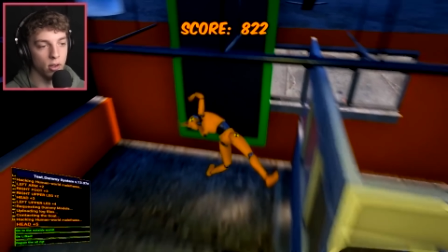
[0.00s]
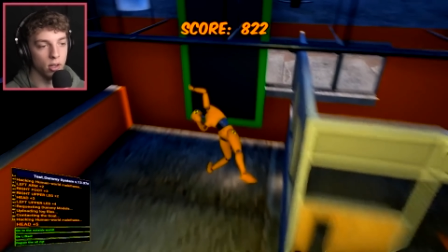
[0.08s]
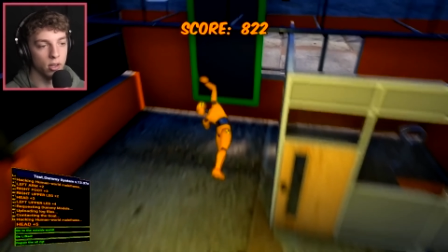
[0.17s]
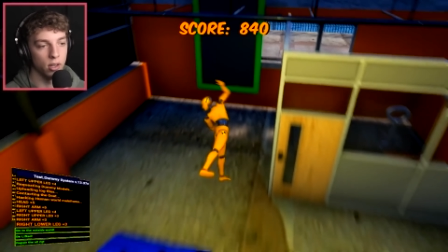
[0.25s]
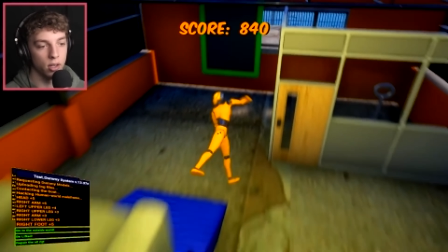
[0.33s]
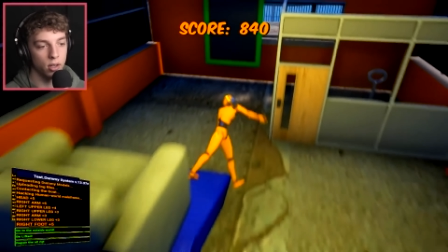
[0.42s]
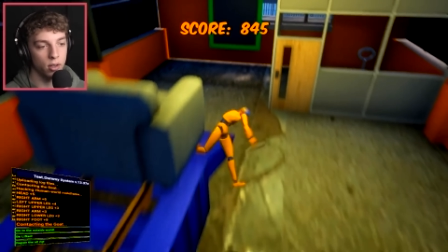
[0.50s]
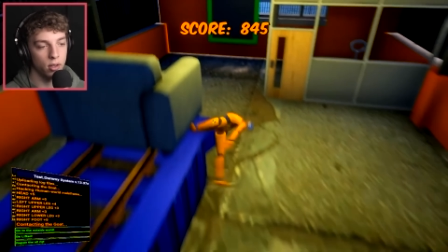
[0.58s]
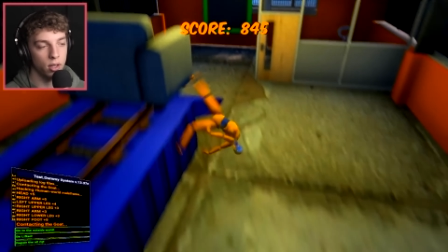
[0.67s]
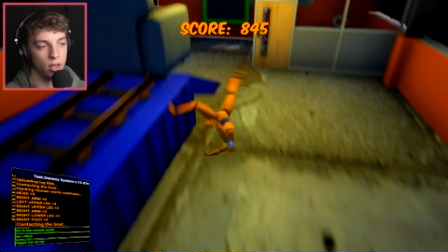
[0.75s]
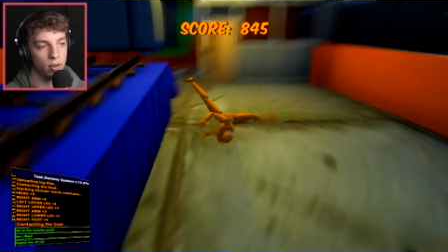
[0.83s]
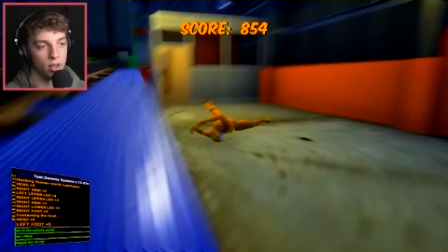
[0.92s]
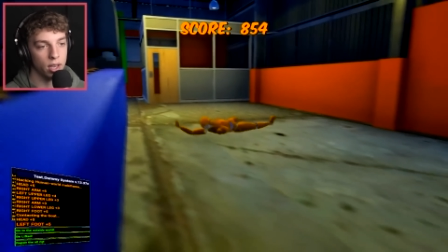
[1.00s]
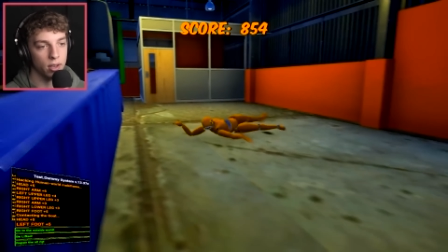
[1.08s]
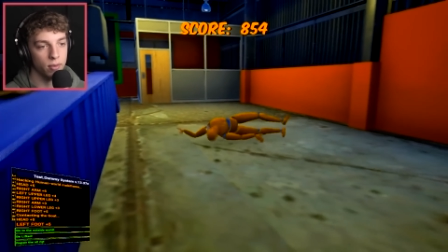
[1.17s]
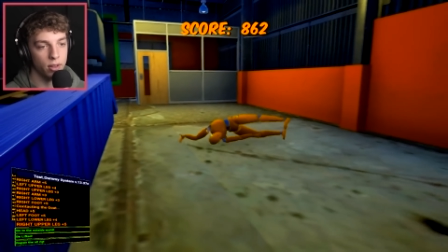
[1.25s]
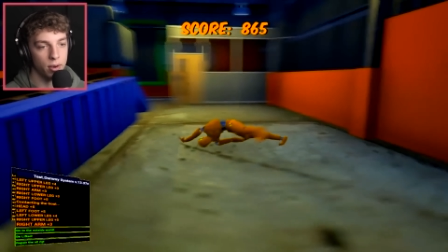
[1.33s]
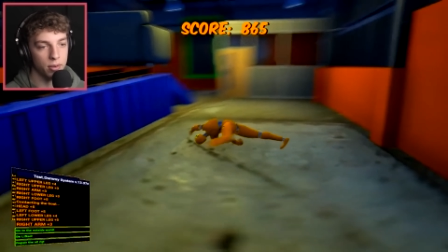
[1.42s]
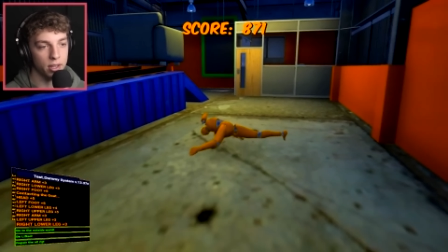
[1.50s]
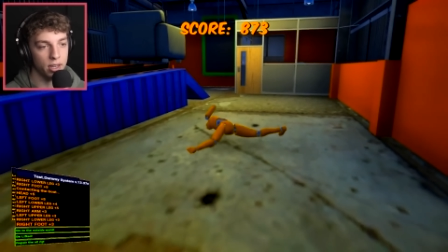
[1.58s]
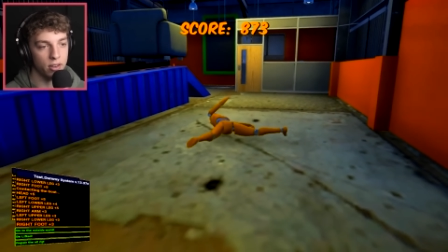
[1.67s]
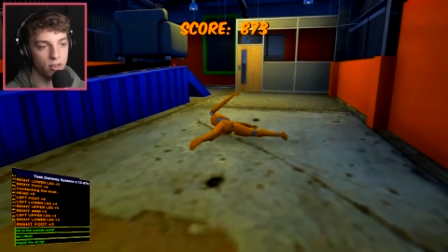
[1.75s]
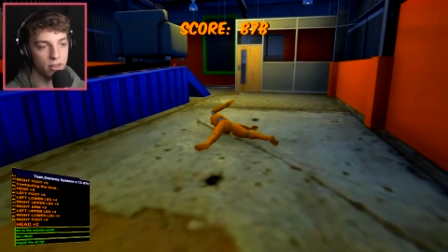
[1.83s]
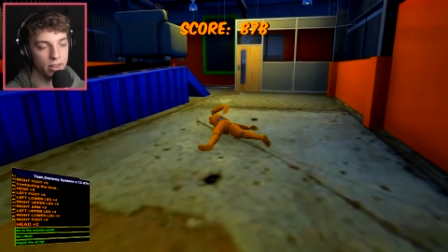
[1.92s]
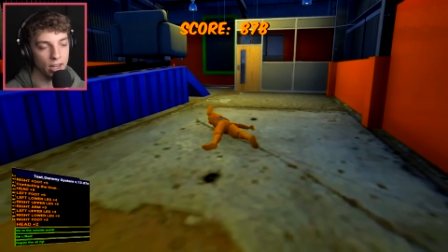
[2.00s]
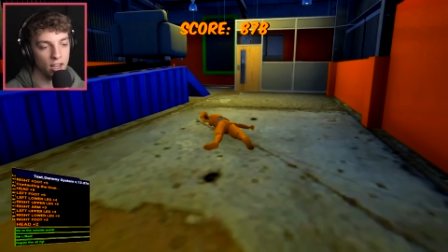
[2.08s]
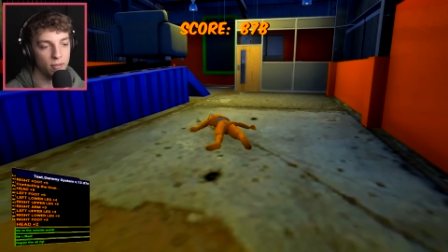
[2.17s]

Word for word: Ugh. Okay, that was an interesting